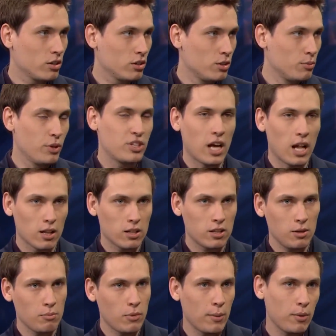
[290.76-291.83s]
mentality,
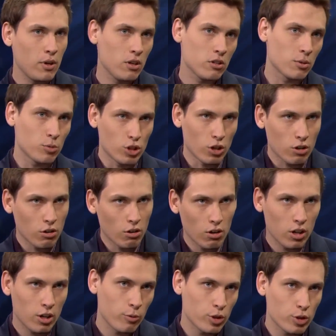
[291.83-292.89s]
maybe some shot
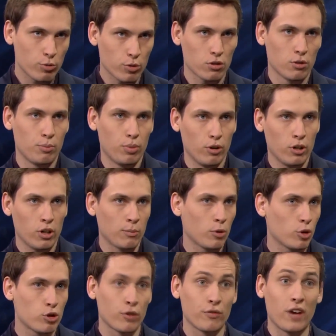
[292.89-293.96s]
calling, which wasn't on point. I'm not
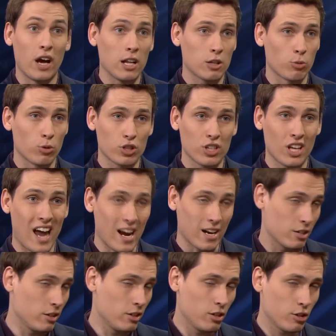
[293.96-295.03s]
sure if Alex was
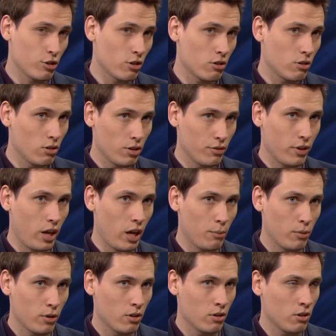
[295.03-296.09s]
actually the shot caller for
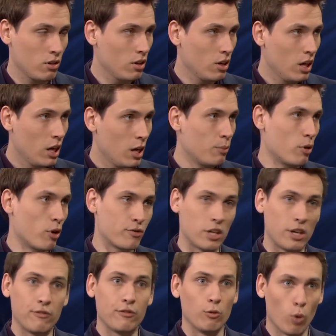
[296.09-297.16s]
Gambit or not. But obviously,
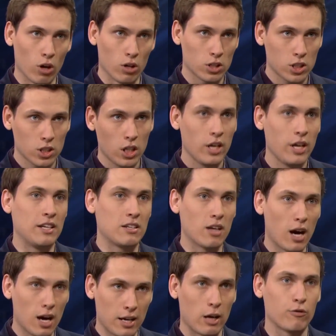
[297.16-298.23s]
if he was, it's
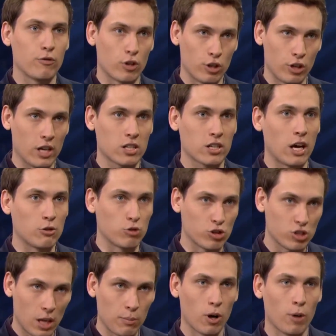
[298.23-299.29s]
hard now for the next guy to
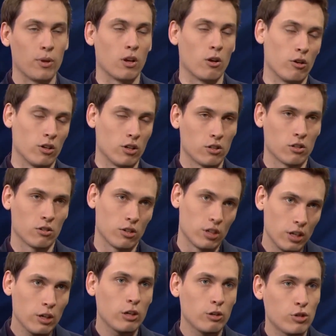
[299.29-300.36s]
step up and learn it. So
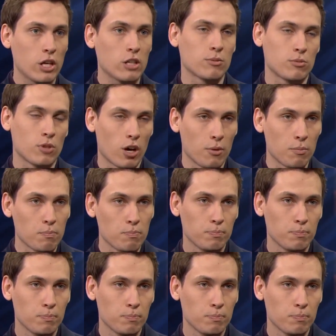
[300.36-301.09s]
it could take some time.